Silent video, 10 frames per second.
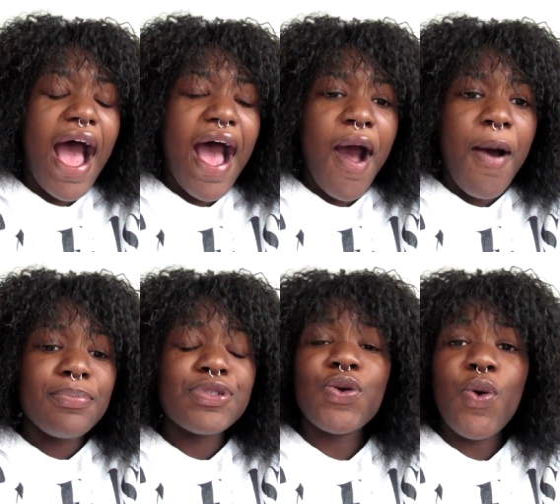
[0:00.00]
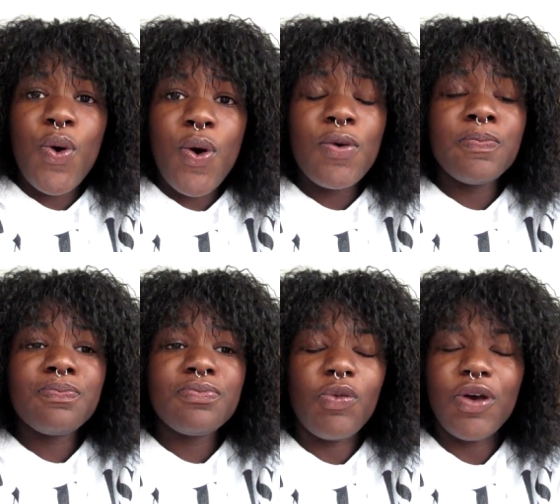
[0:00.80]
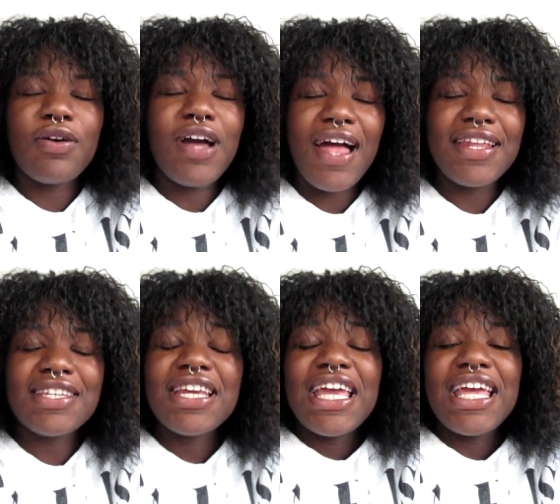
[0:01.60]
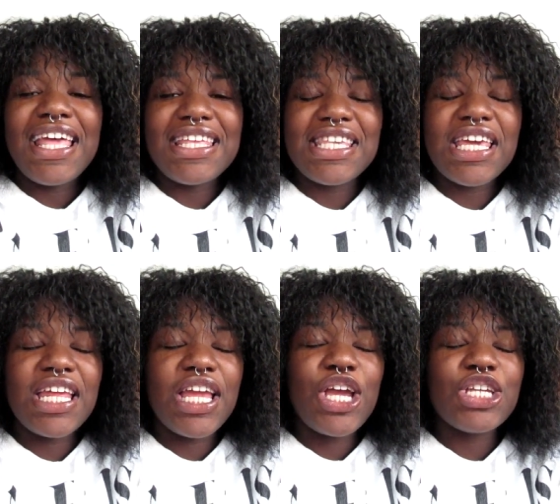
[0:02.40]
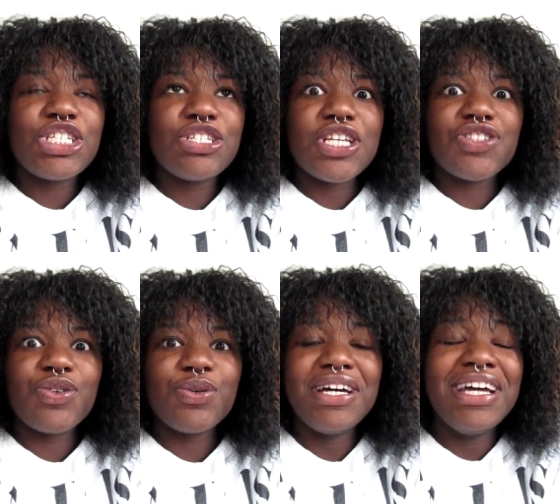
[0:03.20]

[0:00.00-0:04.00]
Um, school, well, college is getting stressful.